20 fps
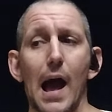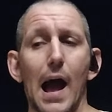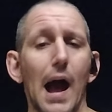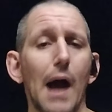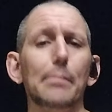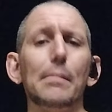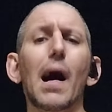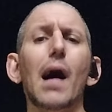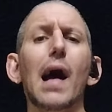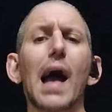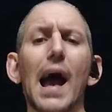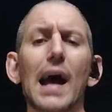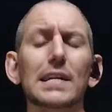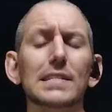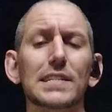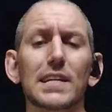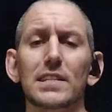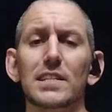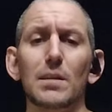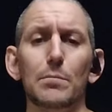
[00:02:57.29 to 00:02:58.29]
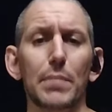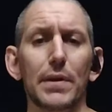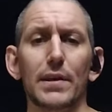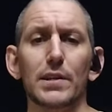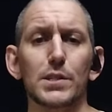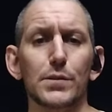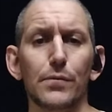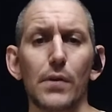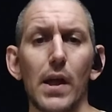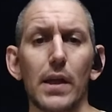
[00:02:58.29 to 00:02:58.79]
I'm not asking to be
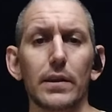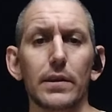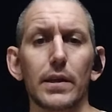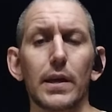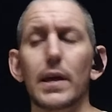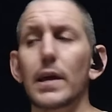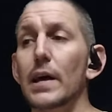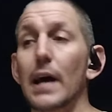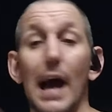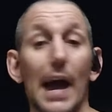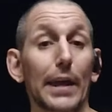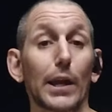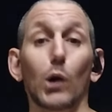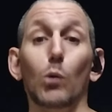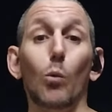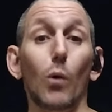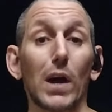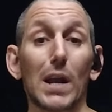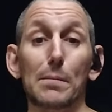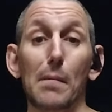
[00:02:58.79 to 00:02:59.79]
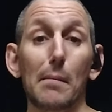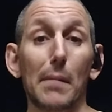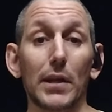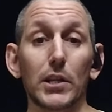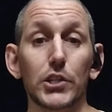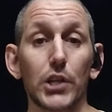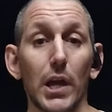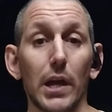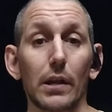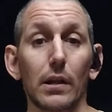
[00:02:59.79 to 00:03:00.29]
his friend. I don't want him on
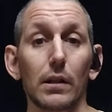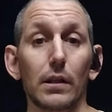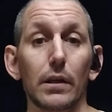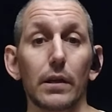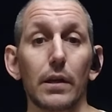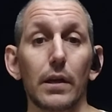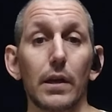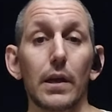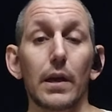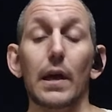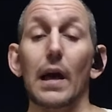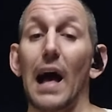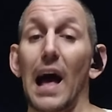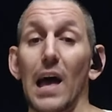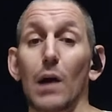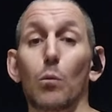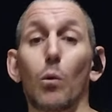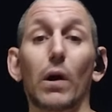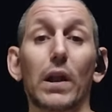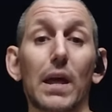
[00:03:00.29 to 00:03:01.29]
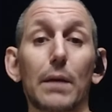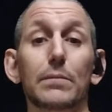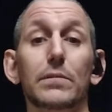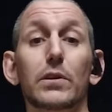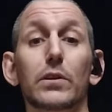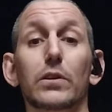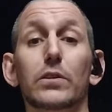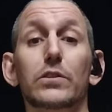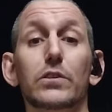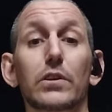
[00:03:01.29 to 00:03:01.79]
my channel. I want him
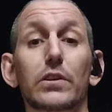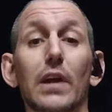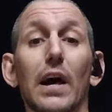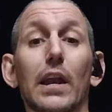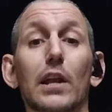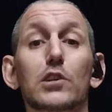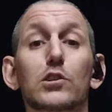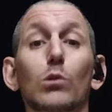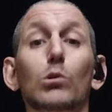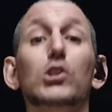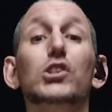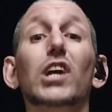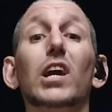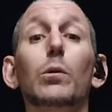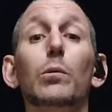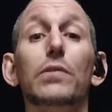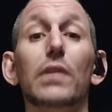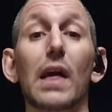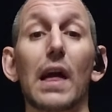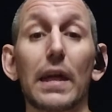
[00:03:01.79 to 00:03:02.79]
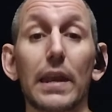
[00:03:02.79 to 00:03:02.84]
to not associate with